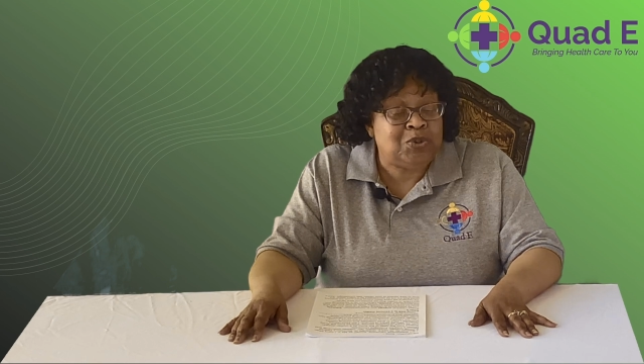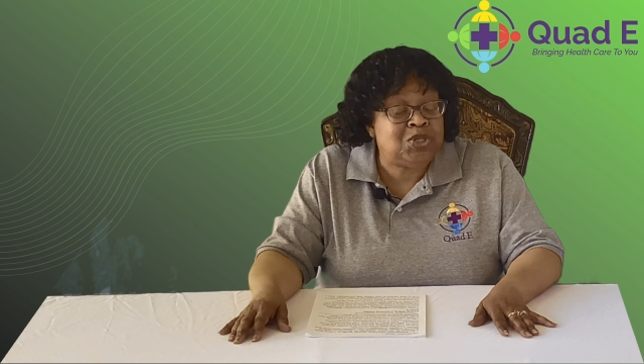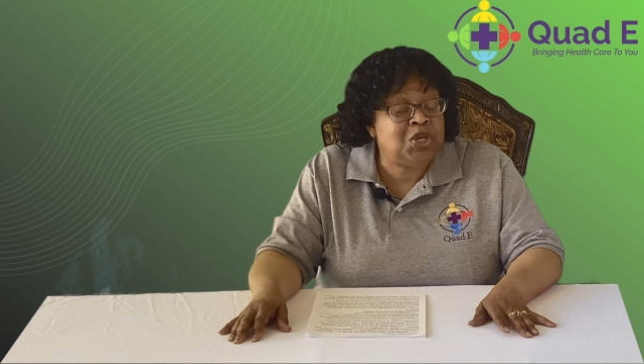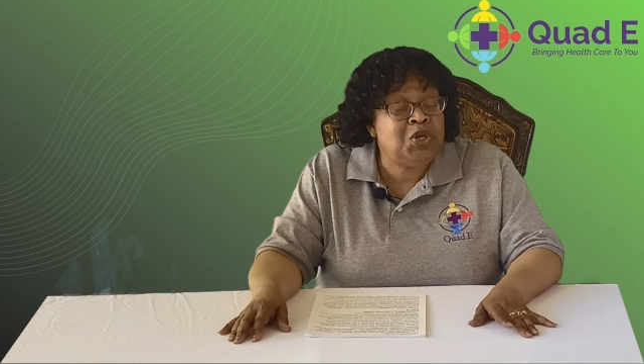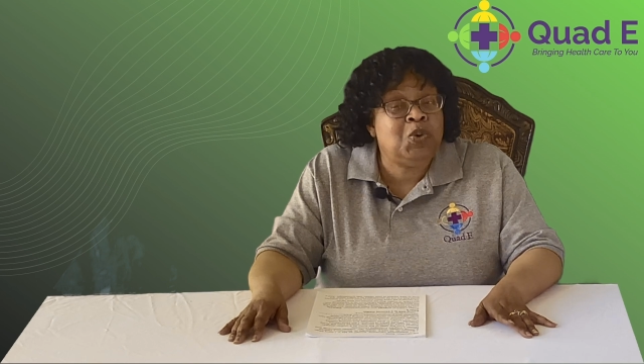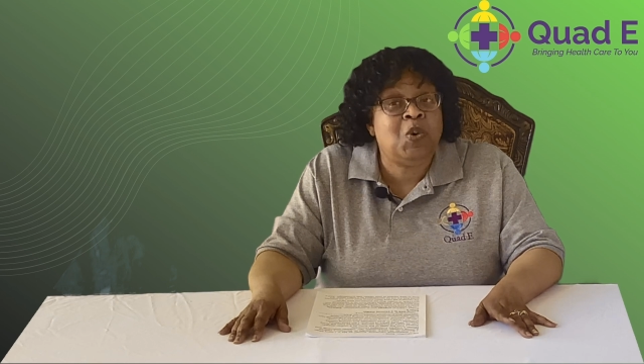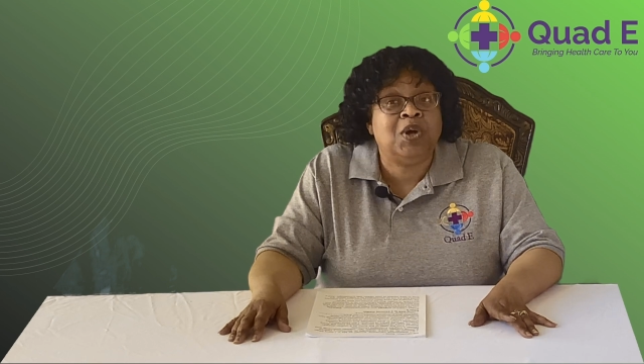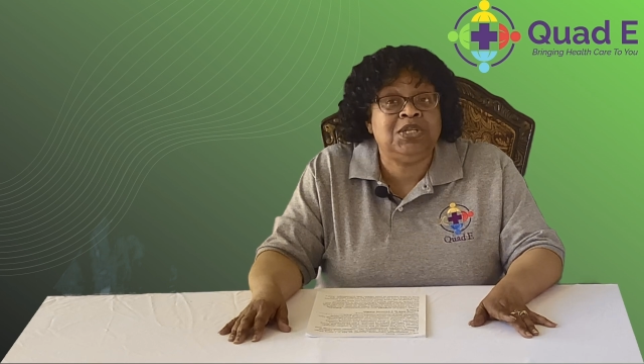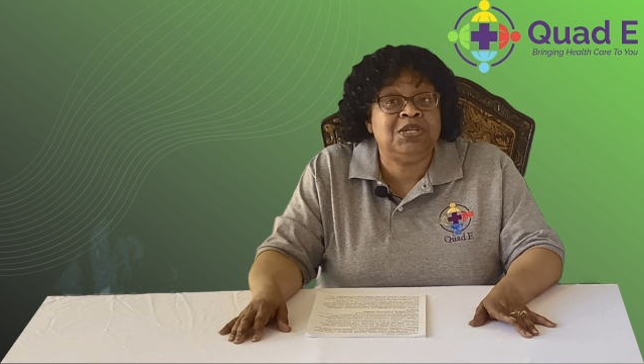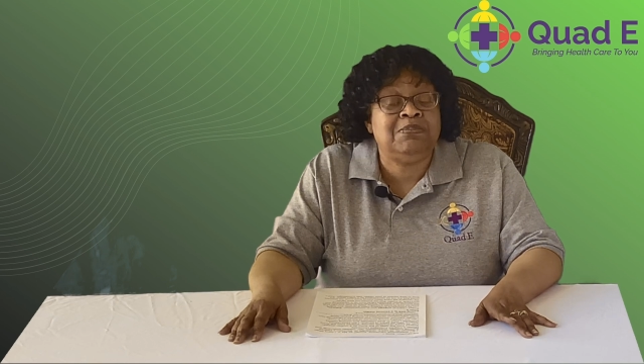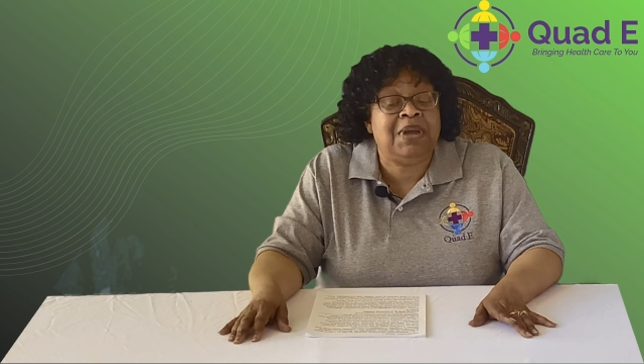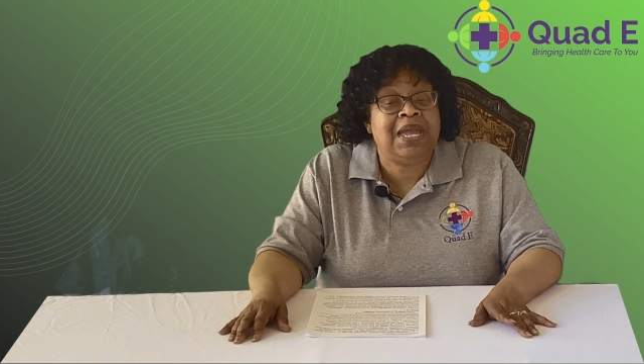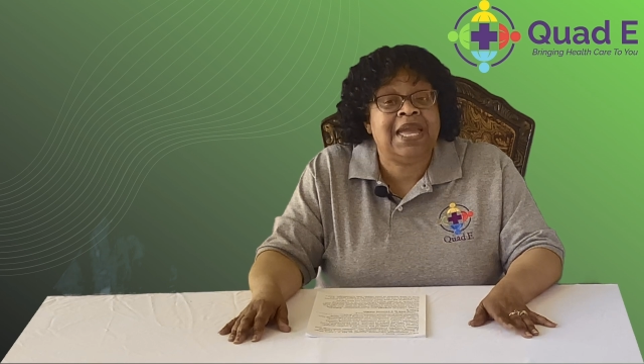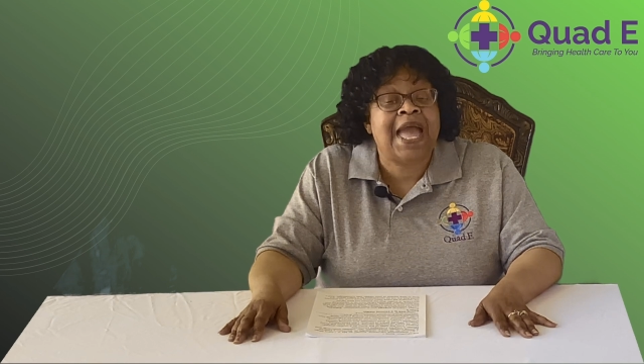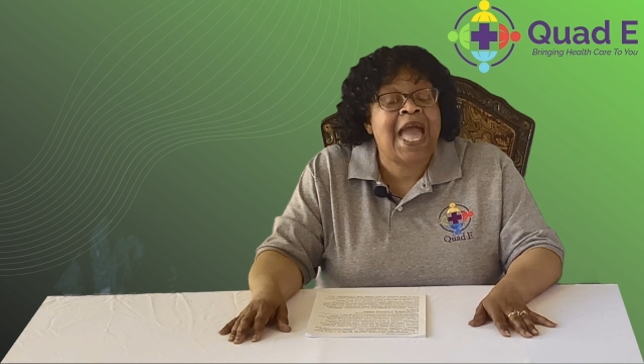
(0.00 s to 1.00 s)
So, you want to
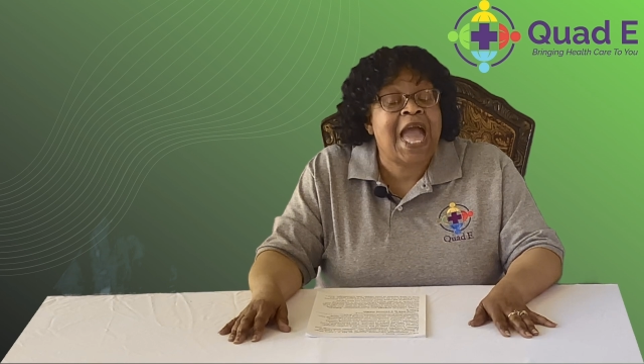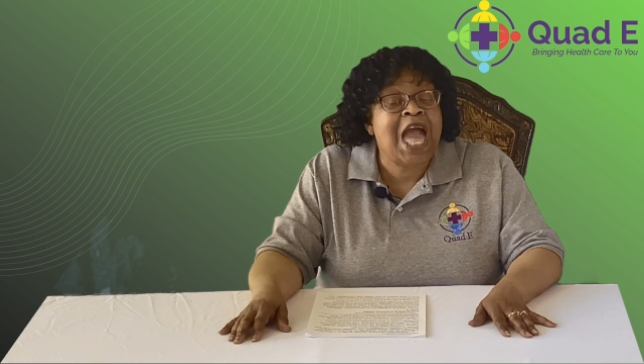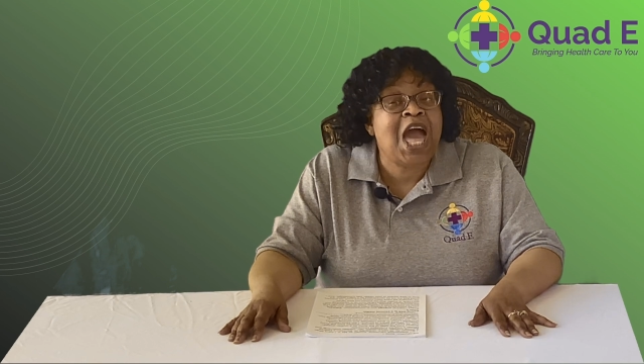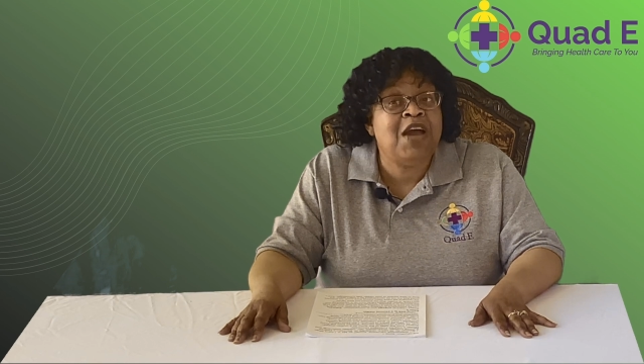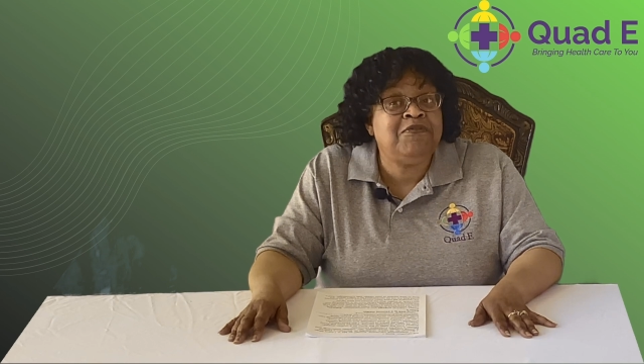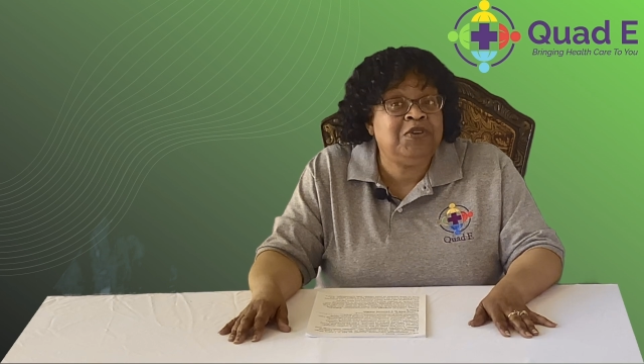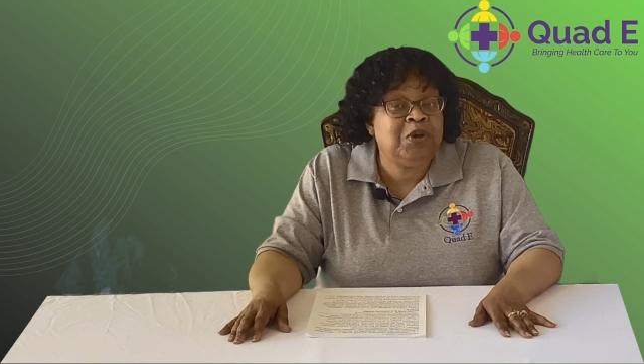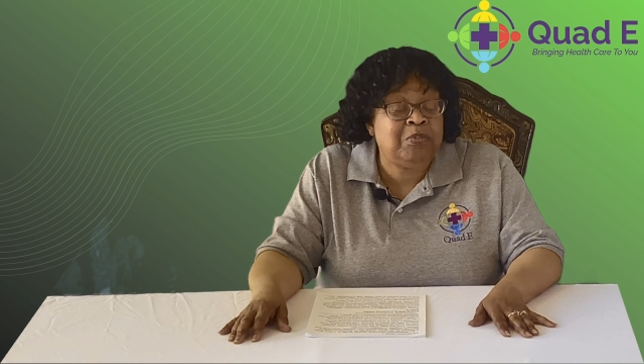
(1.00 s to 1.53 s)
make half your